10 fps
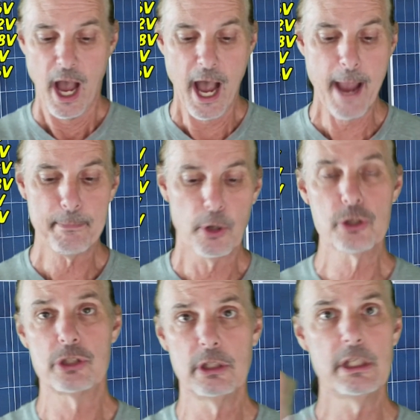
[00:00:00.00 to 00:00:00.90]
I
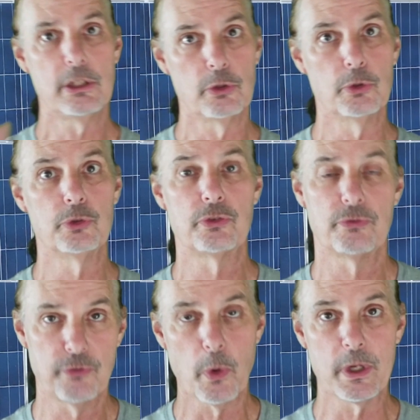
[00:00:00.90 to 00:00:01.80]
personally use
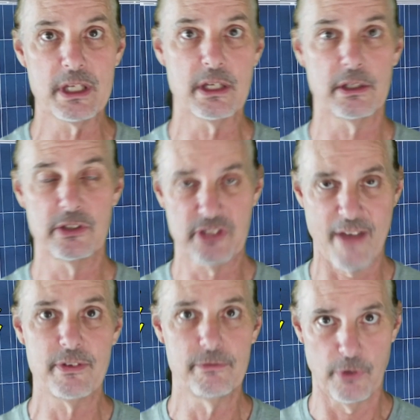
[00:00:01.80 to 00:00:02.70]

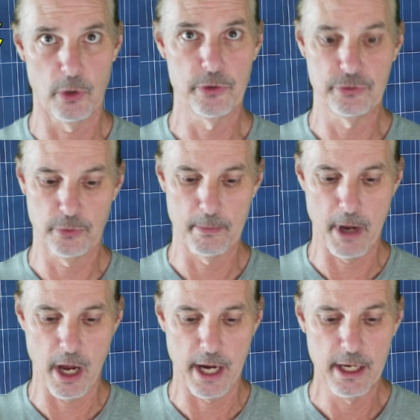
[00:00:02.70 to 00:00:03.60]
forty-seven volts for
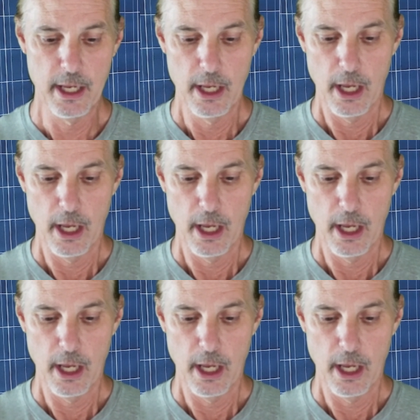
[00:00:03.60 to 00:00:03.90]
mine,